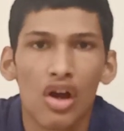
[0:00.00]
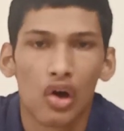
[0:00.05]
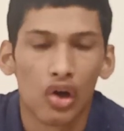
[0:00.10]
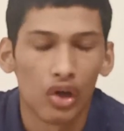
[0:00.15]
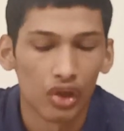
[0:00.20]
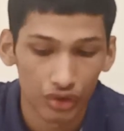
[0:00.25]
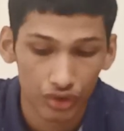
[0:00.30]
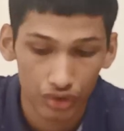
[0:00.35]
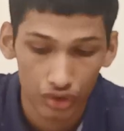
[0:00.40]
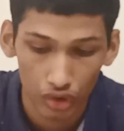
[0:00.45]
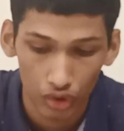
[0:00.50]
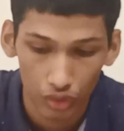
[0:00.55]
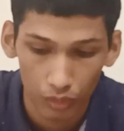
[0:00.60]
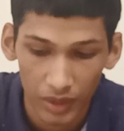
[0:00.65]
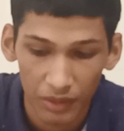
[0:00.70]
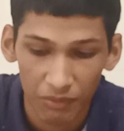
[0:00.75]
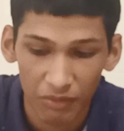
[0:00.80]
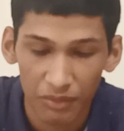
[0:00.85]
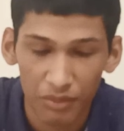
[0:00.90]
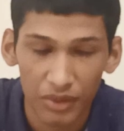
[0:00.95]
Also,
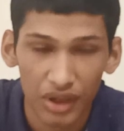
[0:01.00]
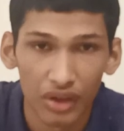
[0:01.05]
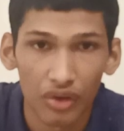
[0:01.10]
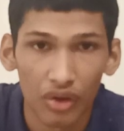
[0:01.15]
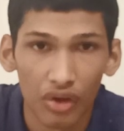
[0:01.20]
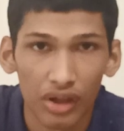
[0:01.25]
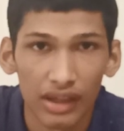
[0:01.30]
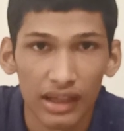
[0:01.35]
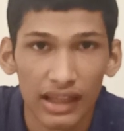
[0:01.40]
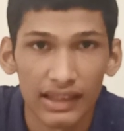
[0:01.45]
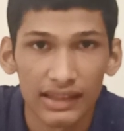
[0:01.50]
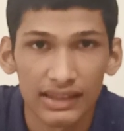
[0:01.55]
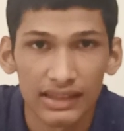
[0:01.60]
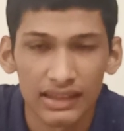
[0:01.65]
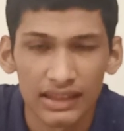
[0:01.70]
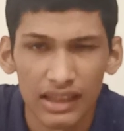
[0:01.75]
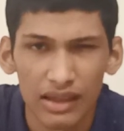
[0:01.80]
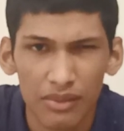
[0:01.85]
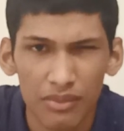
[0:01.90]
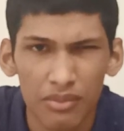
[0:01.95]
peppermint oil has
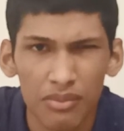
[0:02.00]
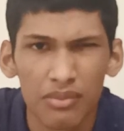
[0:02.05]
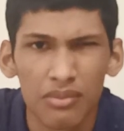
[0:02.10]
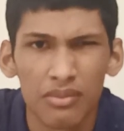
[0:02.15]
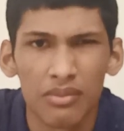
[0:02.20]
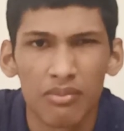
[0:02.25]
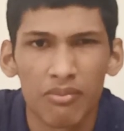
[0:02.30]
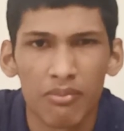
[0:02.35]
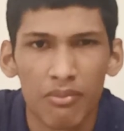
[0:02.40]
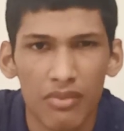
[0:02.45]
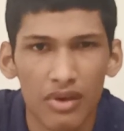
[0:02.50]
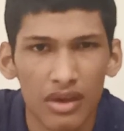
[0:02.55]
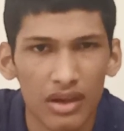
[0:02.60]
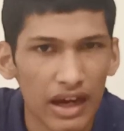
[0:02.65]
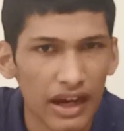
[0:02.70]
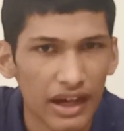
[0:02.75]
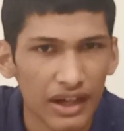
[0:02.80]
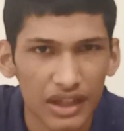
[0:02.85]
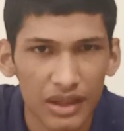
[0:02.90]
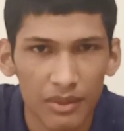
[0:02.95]
some
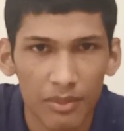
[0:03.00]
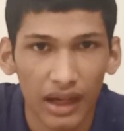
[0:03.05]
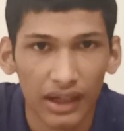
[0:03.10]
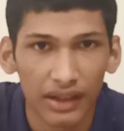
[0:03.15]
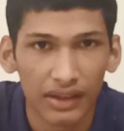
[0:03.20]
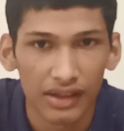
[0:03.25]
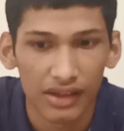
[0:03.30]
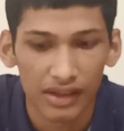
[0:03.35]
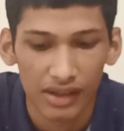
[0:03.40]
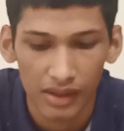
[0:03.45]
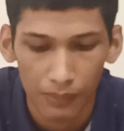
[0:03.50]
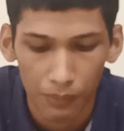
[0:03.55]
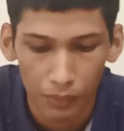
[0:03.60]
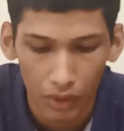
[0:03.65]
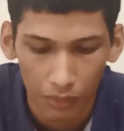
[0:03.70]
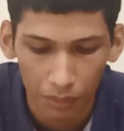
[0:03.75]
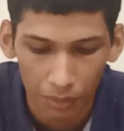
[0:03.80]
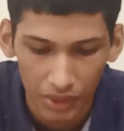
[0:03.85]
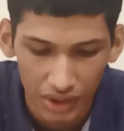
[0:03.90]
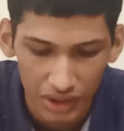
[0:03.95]
antibacterial
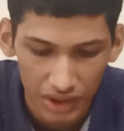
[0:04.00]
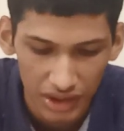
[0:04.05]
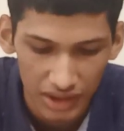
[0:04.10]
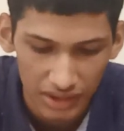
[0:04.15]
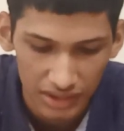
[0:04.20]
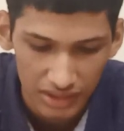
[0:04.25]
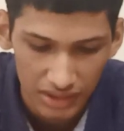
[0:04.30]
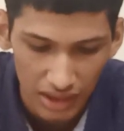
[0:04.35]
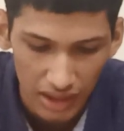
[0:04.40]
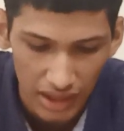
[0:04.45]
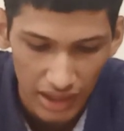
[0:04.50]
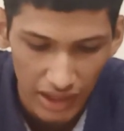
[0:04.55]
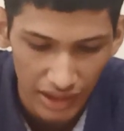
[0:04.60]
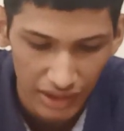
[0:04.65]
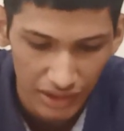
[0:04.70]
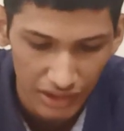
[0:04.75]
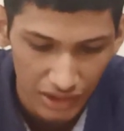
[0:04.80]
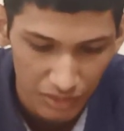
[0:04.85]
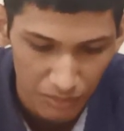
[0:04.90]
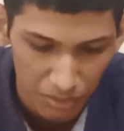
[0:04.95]
properties
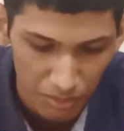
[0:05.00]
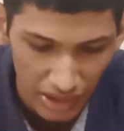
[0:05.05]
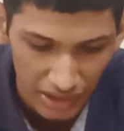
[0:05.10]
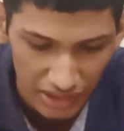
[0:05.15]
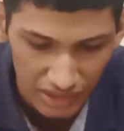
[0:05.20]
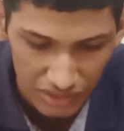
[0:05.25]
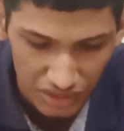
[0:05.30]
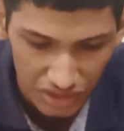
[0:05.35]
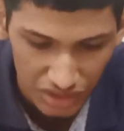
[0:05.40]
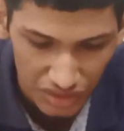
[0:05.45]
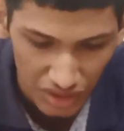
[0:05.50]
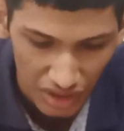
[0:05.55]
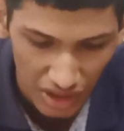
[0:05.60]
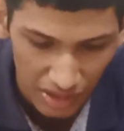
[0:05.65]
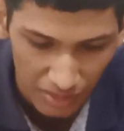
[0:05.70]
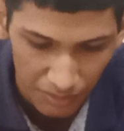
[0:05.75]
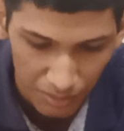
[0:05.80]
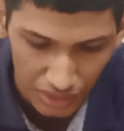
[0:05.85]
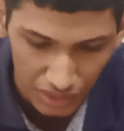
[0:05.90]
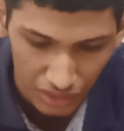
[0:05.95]
and it might just
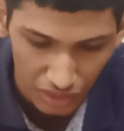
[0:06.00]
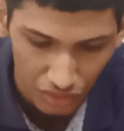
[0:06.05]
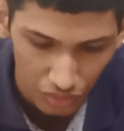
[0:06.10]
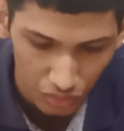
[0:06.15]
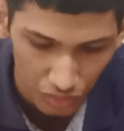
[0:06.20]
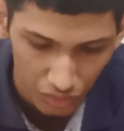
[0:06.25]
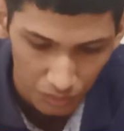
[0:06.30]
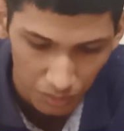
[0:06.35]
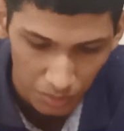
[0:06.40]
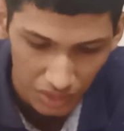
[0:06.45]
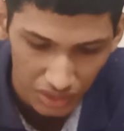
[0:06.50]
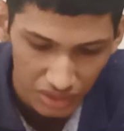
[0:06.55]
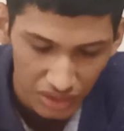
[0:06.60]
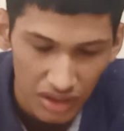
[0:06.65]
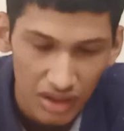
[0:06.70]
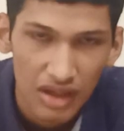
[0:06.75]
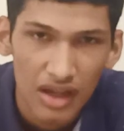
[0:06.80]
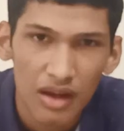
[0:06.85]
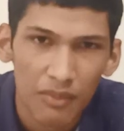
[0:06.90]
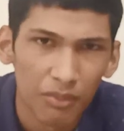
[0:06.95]
help in the
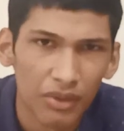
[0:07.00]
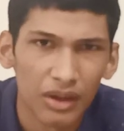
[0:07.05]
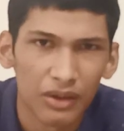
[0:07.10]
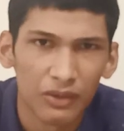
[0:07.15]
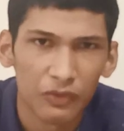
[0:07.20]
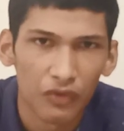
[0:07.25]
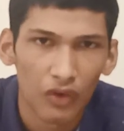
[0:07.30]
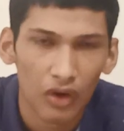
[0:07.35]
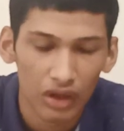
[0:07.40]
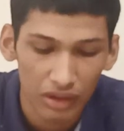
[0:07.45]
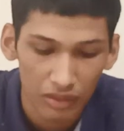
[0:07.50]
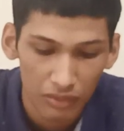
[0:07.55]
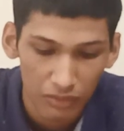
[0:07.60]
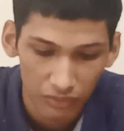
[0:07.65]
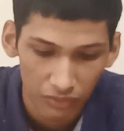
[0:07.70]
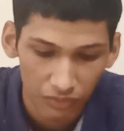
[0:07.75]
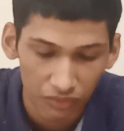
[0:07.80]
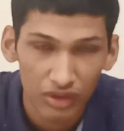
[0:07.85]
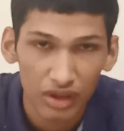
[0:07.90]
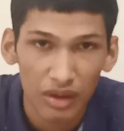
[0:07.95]
toothpaste. But
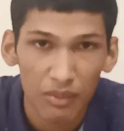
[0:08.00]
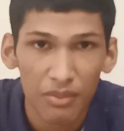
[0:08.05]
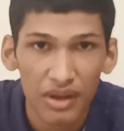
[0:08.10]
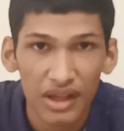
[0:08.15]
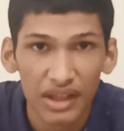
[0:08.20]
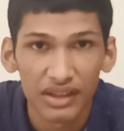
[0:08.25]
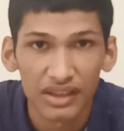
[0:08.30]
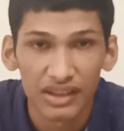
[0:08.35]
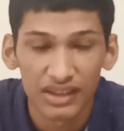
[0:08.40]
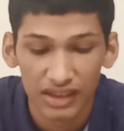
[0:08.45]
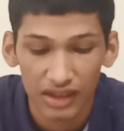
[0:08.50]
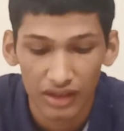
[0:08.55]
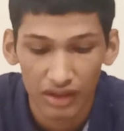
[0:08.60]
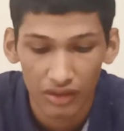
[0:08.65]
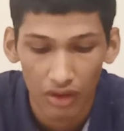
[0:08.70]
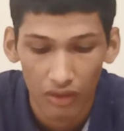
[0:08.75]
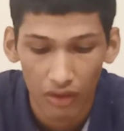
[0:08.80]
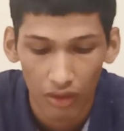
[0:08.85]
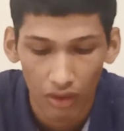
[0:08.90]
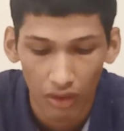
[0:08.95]
for the main
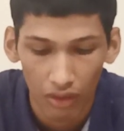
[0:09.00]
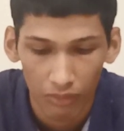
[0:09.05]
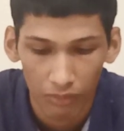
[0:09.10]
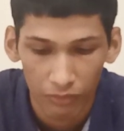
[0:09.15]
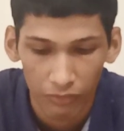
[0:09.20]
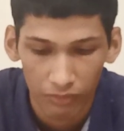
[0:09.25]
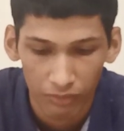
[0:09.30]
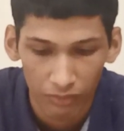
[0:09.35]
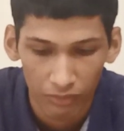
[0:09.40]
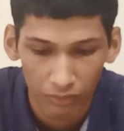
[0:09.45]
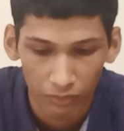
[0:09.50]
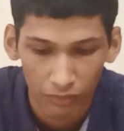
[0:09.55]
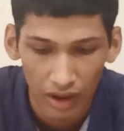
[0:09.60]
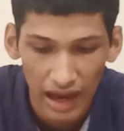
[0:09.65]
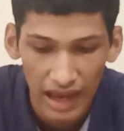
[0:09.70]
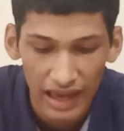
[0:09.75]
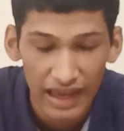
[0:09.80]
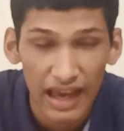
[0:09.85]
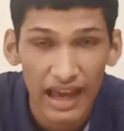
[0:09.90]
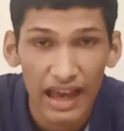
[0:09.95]
reason of
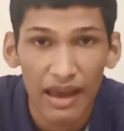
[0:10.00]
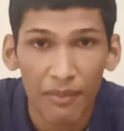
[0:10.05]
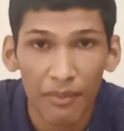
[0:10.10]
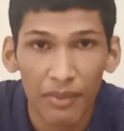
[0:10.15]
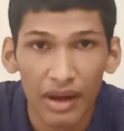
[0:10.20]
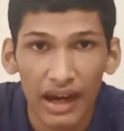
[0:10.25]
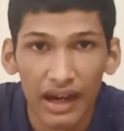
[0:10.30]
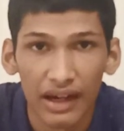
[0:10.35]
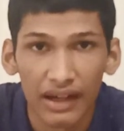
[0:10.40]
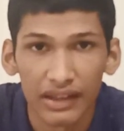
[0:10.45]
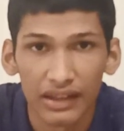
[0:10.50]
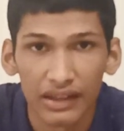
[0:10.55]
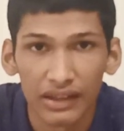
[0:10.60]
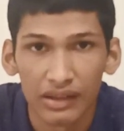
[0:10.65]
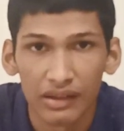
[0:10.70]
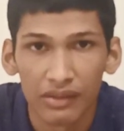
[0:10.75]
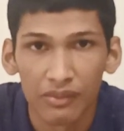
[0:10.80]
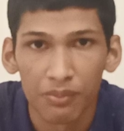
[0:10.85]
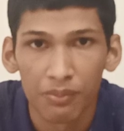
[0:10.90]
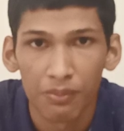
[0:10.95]
why I am
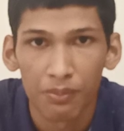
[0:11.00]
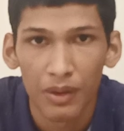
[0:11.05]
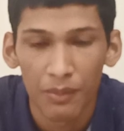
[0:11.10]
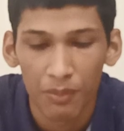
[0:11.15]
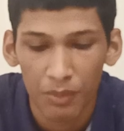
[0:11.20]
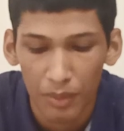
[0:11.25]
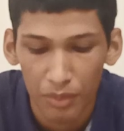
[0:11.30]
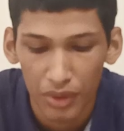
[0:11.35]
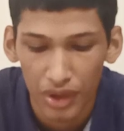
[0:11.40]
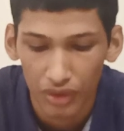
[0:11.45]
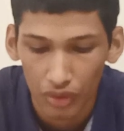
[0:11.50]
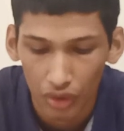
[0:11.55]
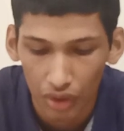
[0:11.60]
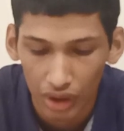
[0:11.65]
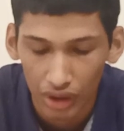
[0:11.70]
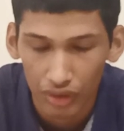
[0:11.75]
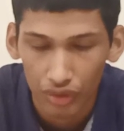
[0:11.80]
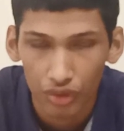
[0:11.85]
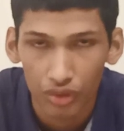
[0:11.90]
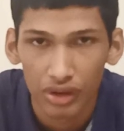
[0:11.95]
adding peppermint
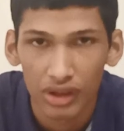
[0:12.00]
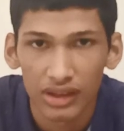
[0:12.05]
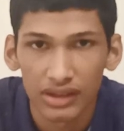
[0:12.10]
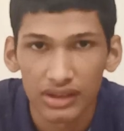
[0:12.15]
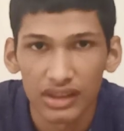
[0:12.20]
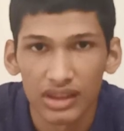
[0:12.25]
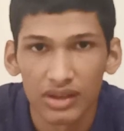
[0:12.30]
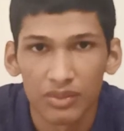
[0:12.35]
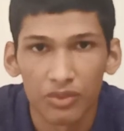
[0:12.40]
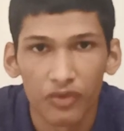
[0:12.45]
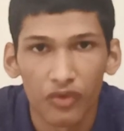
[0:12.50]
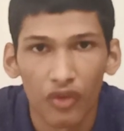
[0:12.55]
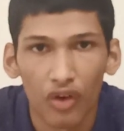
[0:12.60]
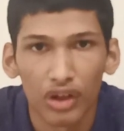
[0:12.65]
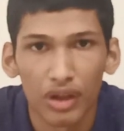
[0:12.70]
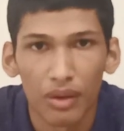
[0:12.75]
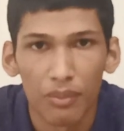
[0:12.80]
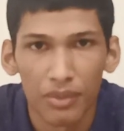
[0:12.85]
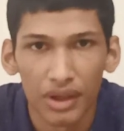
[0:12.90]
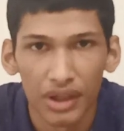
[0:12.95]
oil to this is
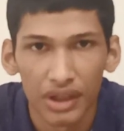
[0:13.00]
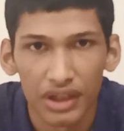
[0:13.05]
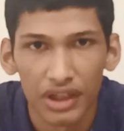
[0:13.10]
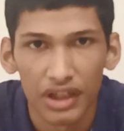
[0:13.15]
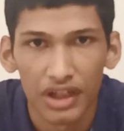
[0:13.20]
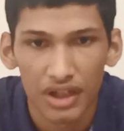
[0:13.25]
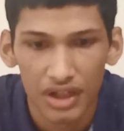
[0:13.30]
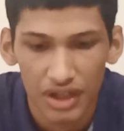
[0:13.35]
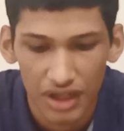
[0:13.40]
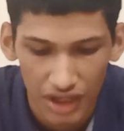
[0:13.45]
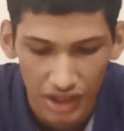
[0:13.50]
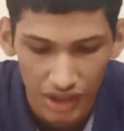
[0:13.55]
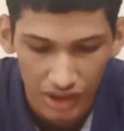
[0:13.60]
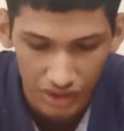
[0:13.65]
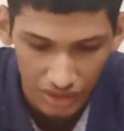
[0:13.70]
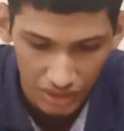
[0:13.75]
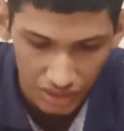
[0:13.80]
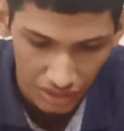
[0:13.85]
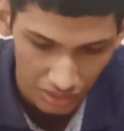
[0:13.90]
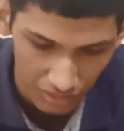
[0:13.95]
for the minty
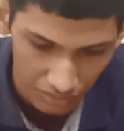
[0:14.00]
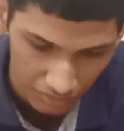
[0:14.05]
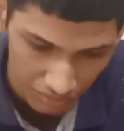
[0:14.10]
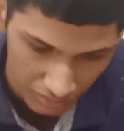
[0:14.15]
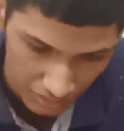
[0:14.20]
taste.